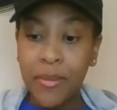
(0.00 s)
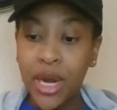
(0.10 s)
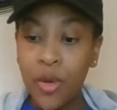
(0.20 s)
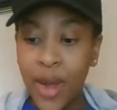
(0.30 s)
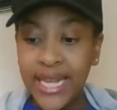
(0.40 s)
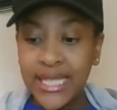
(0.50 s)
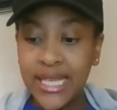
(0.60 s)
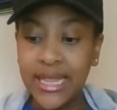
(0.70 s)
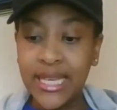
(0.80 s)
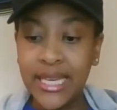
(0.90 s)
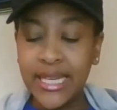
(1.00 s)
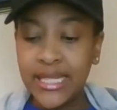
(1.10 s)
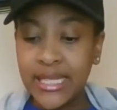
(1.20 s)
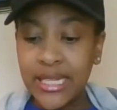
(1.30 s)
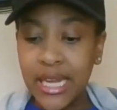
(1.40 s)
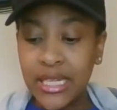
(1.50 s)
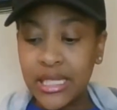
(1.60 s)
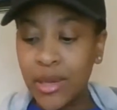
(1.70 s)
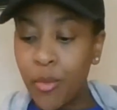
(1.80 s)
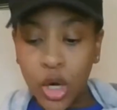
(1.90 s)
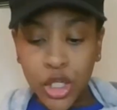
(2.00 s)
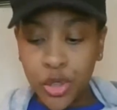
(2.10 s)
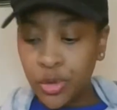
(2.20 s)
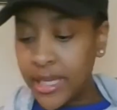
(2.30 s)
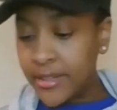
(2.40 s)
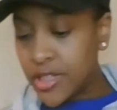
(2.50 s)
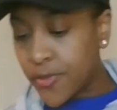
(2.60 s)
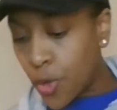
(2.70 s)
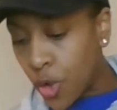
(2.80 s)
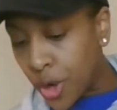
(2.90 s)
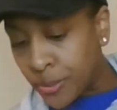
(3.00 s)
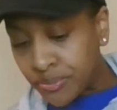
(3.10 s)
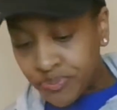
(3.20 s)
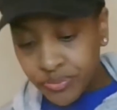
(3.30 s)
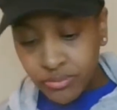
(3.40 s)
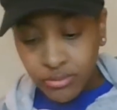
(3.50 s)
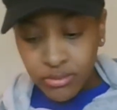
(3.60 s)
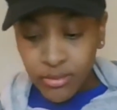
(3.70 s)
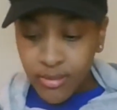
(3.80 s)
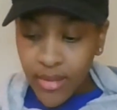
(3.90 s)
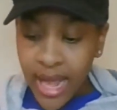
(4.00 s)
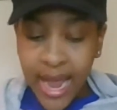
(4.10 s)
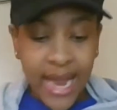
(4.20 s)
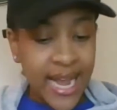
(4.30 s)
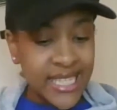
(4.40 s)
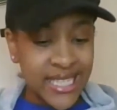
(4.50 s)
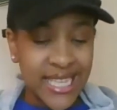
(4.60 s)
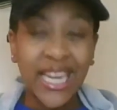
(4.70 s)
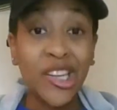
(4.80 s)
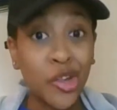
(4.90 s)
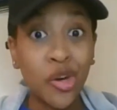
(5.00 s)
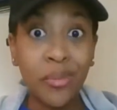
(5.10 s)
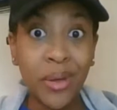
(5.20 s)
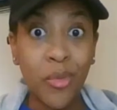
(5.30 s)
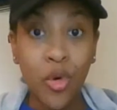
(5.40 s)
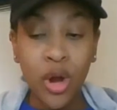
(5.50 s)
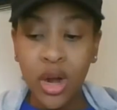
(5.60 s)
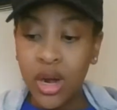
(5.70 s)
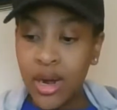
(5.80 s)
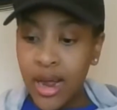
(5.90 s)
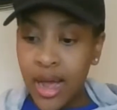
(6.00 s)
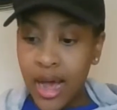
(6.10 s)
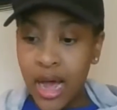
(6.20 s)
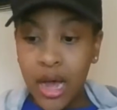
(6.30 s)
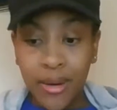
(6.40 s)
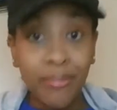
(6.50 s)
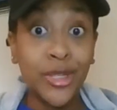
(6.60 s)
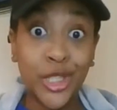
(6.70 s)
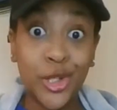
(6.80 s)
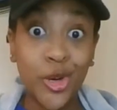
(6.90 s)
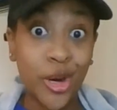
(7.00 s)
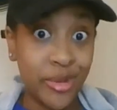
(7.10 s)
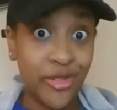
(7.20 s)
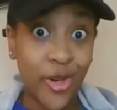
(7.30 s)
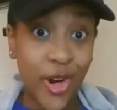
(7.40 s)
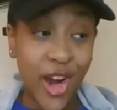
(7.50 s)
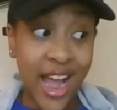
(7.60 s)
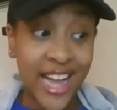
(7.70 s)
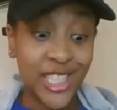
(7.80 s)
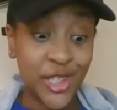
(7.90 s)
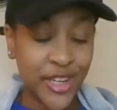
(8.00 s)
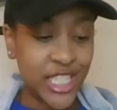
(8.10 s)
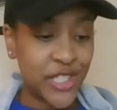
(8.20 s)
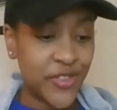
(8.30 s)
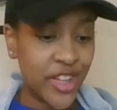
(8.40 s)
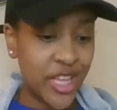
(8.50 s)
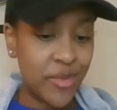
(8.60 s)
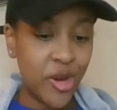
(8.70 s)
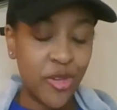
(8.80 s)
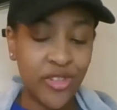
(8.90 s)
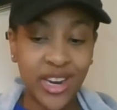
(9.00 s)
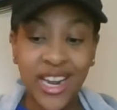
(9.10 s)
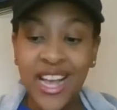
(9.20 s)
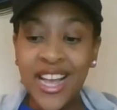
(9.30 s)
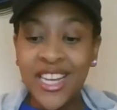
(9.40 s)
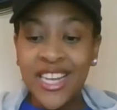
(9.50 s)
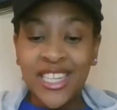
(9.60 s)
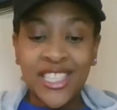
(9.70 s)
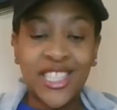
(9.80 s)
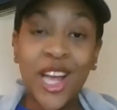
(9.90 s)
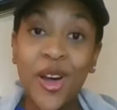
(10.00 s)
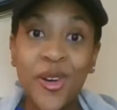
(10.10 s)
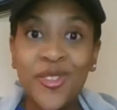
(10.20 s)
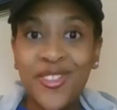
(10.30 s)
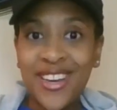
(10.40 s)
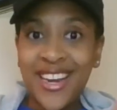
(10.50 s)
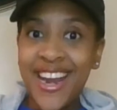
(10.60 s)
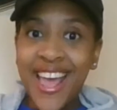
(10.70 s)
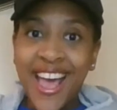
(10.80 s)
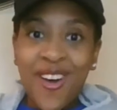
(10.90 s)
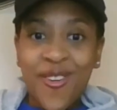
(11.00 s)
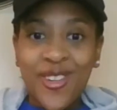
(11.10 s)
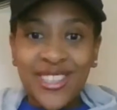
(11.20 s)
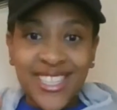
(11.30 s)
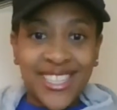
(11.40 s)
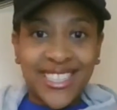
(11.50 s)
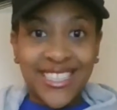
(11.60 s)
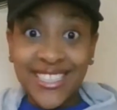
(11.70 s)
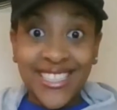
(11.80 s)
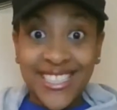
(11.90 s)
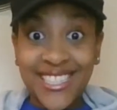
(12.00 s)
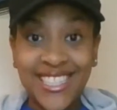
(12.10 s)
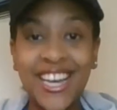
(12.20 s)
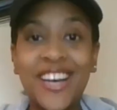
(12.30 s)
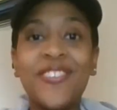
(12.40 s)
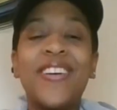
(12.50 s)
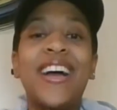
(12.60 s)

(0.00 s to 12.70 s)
I'm going to wait until some more true leaves form and they just get a little bit more mature before I transfer them over. So now on to the good stuff.